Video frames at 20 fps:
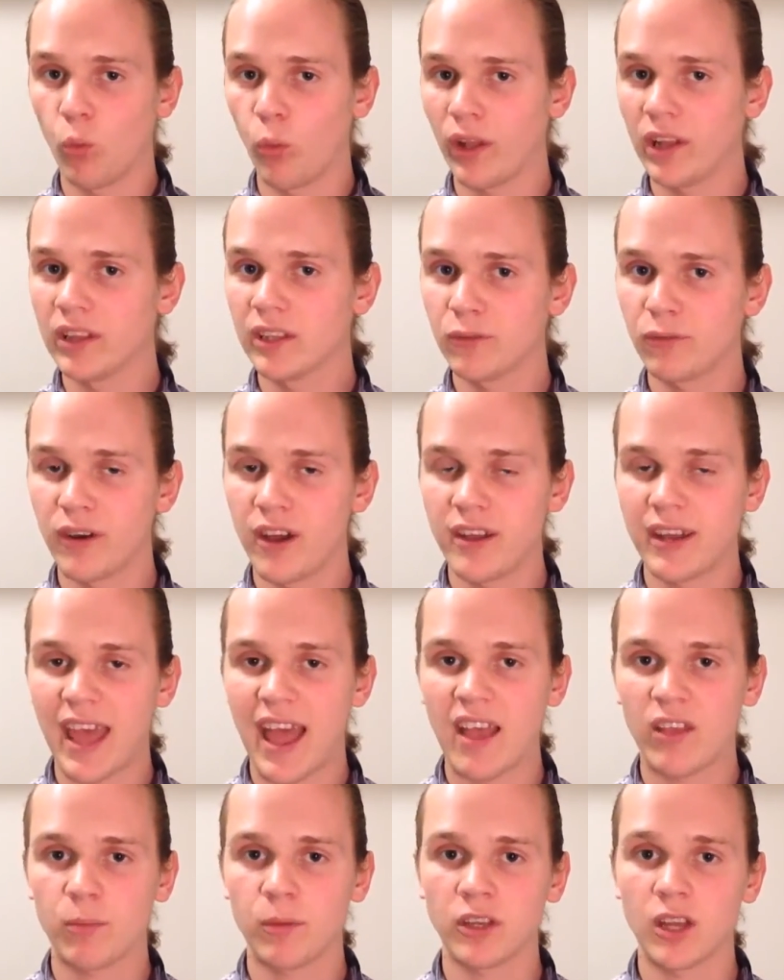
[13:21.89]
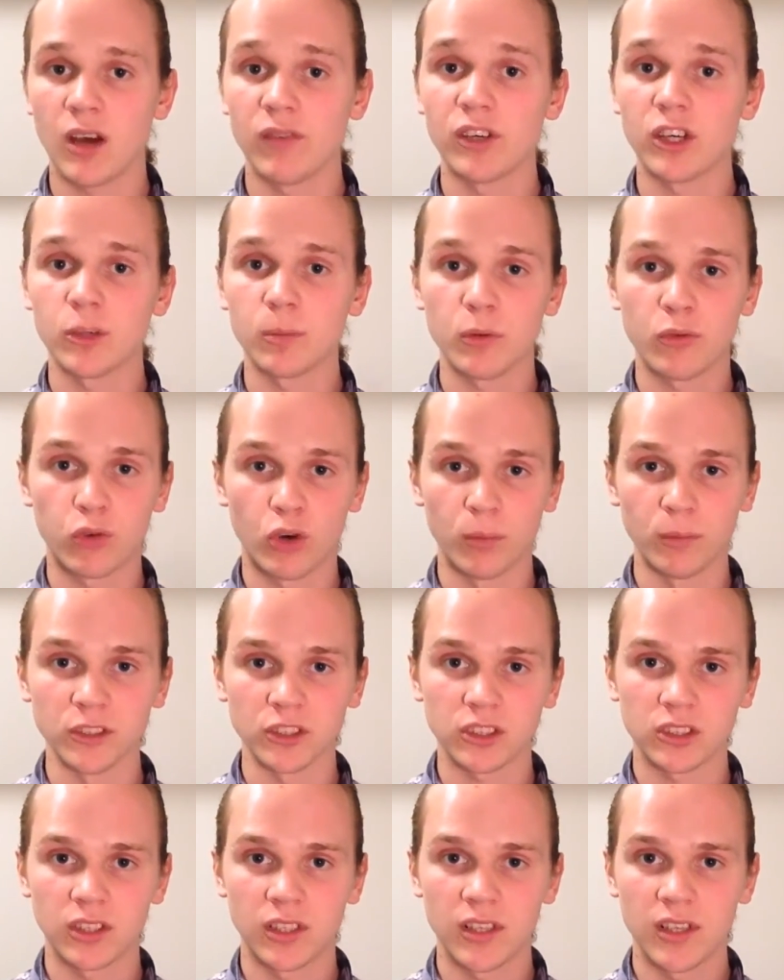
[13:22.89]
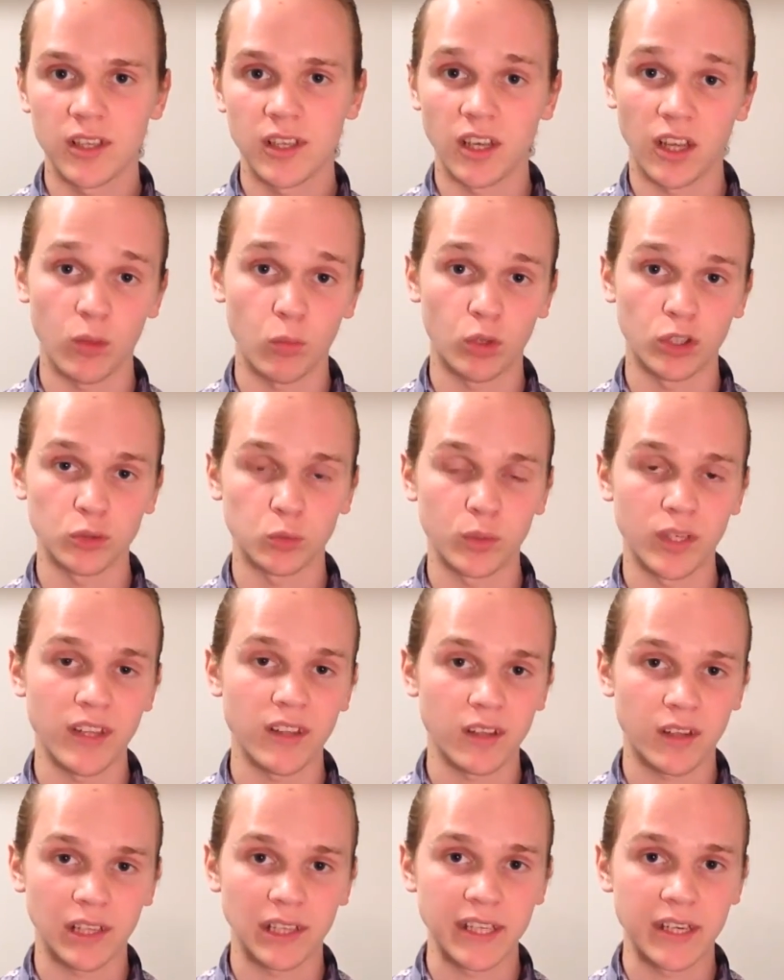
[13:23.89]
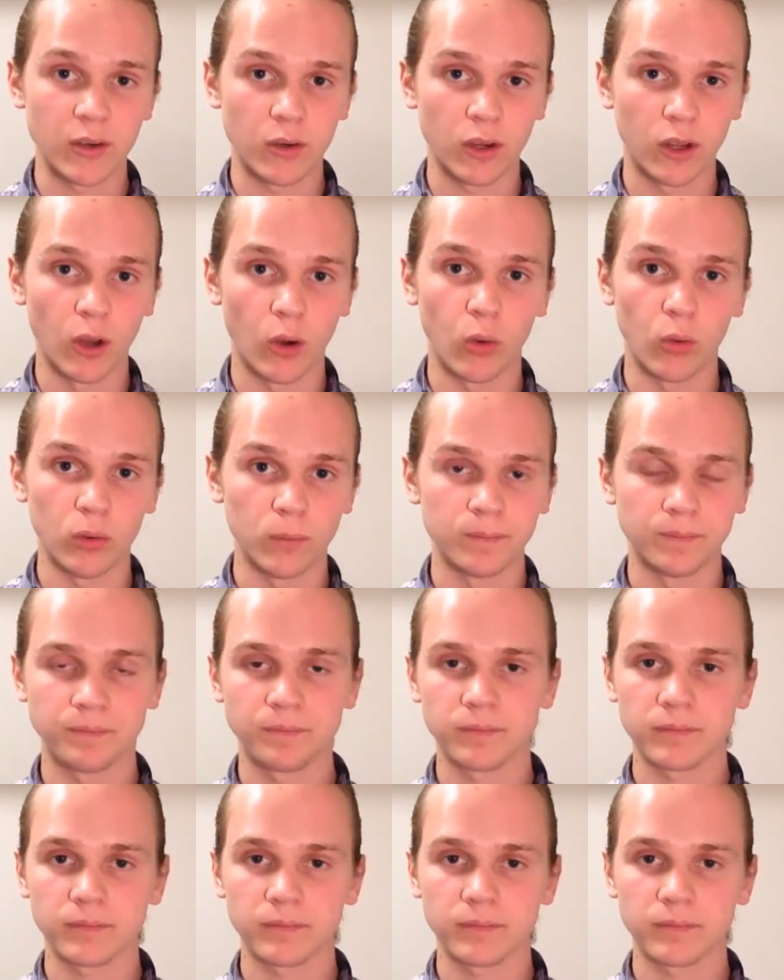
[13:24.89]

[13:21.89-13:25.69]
well-defined aspect of our performance. In other words, we need a clear goal.